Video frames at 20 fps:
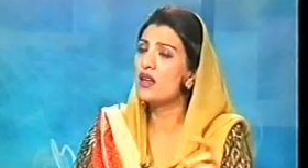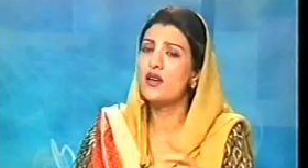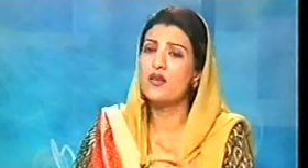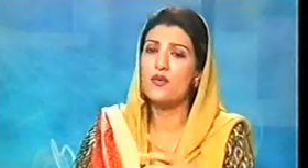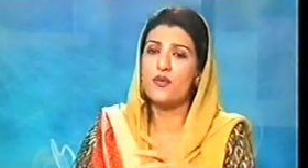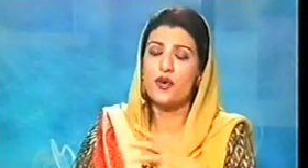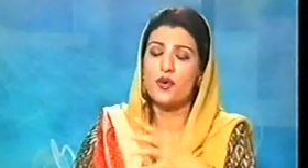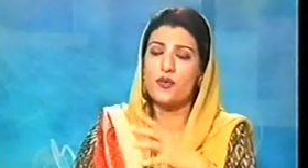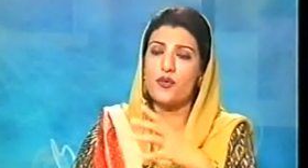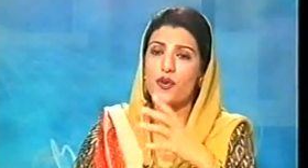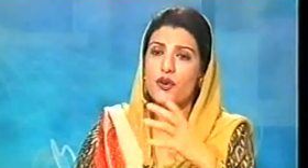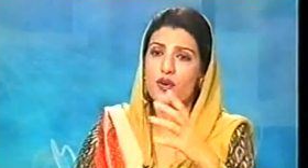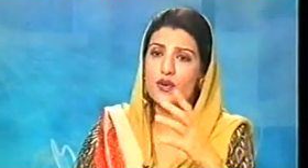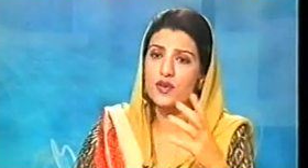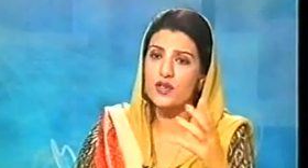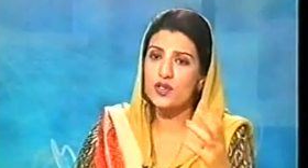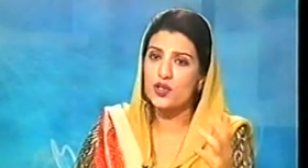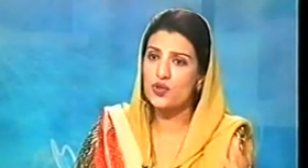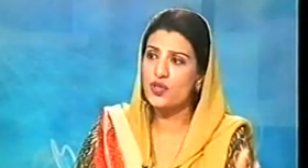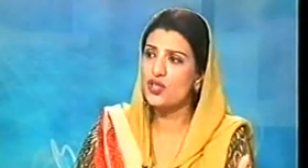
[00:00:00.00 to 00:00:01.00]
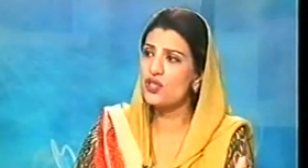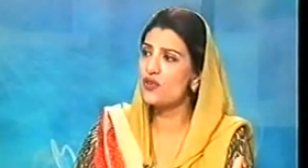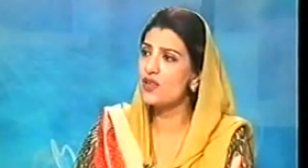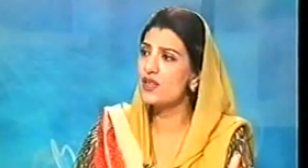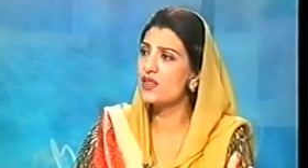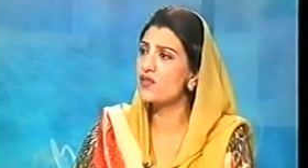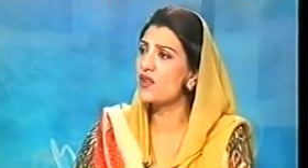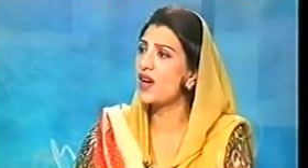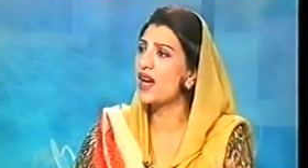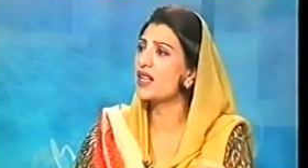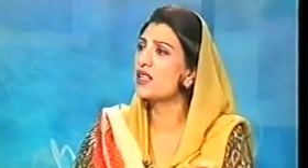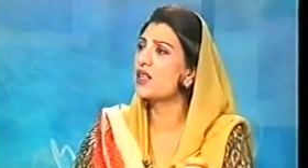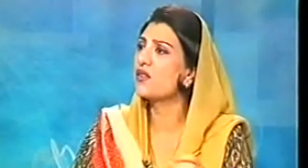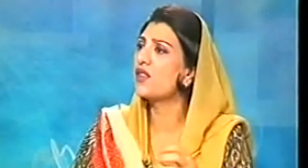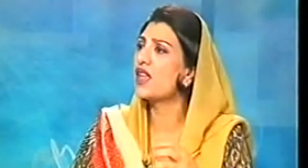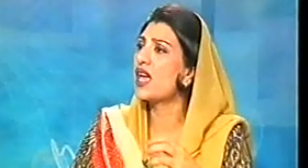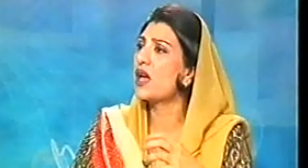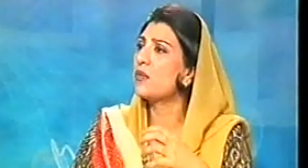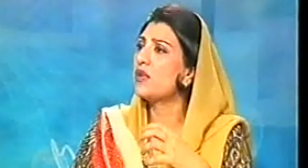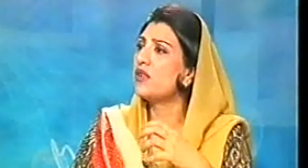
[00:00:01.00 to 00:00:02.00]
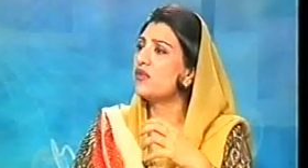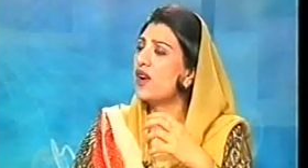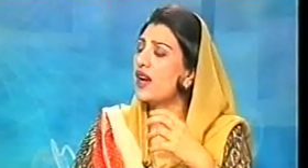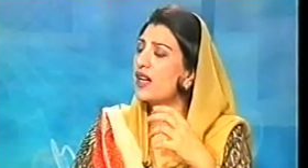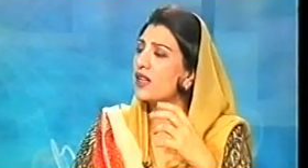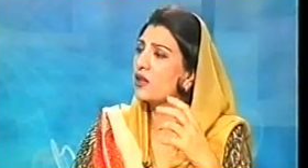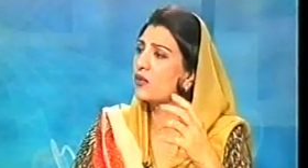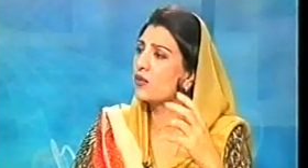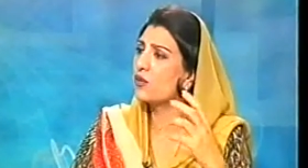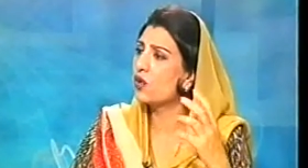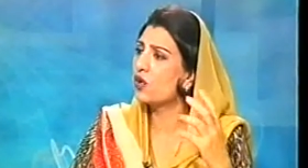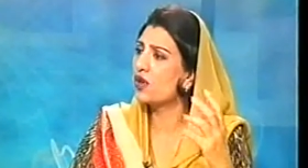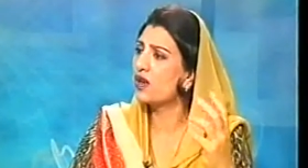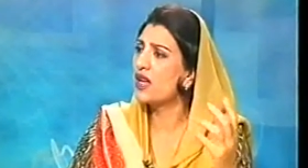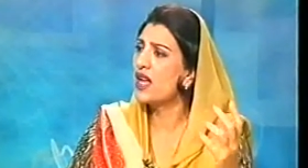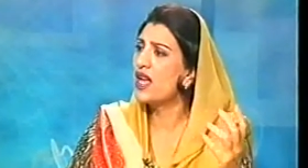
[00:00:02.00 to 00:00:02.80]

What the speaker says: for judiciary's right, if they have been fighting for